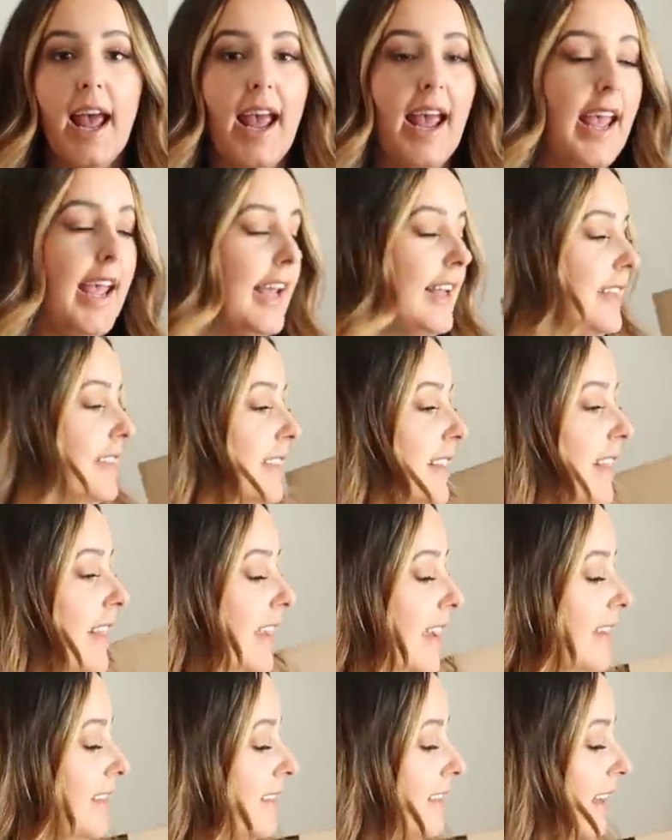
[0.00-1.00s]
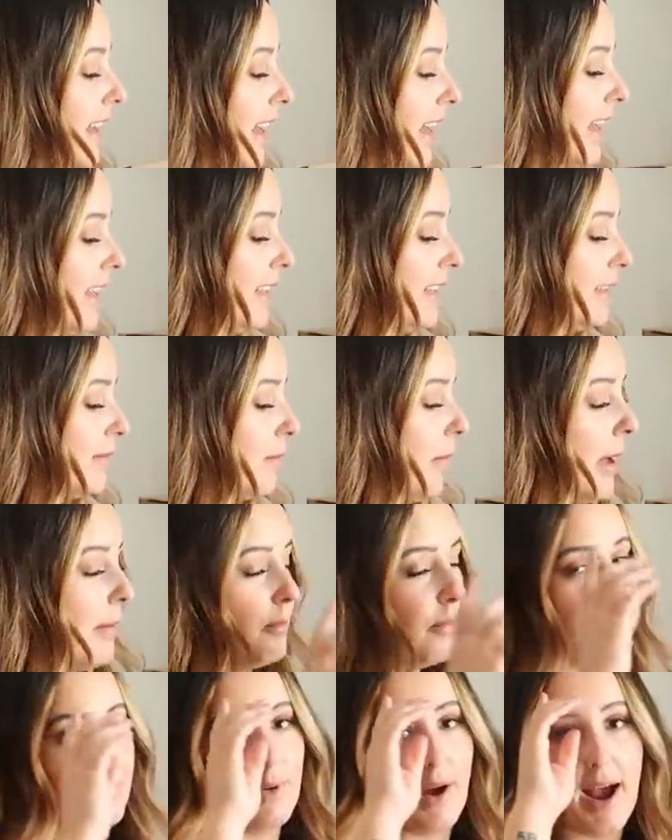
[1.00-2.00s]
and this is my
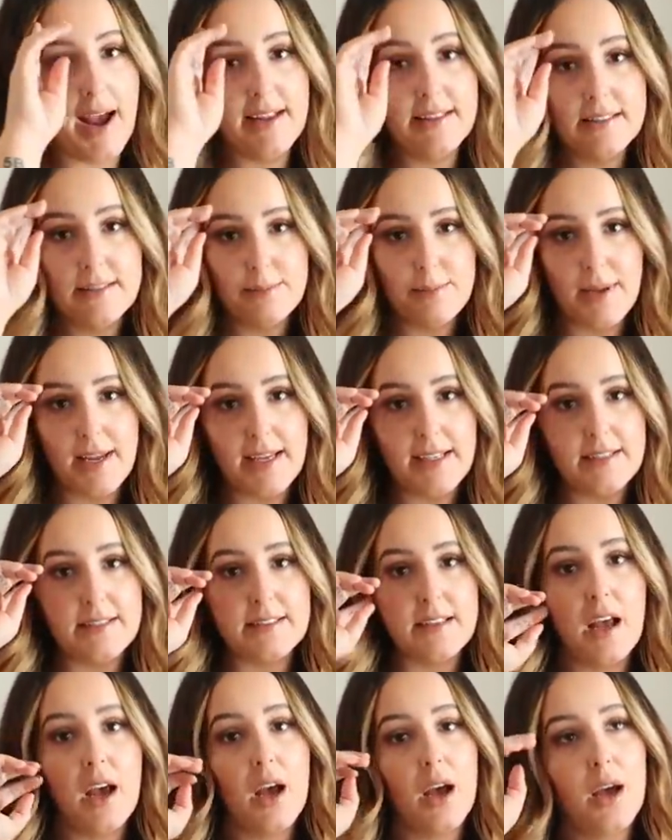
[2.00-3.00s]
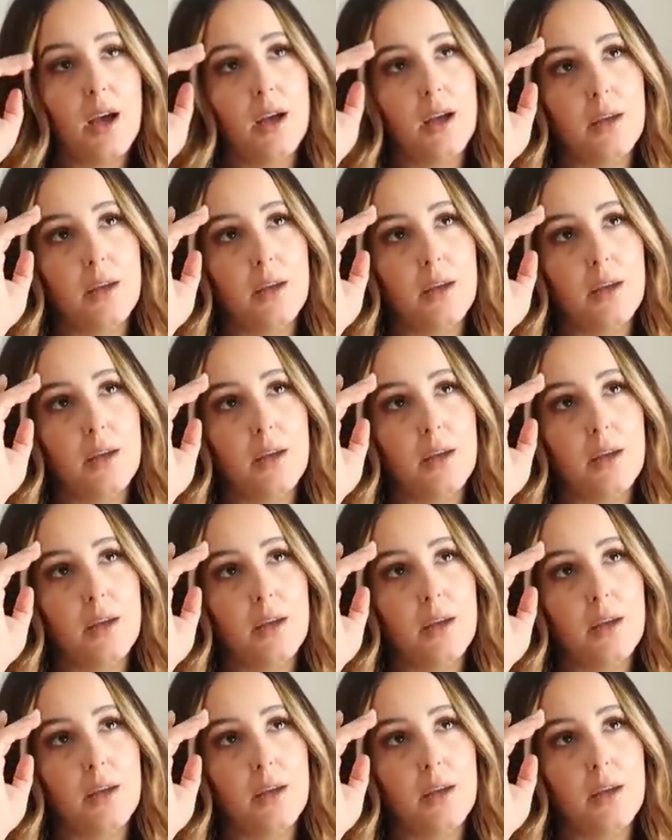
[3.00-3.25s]
bridesmaid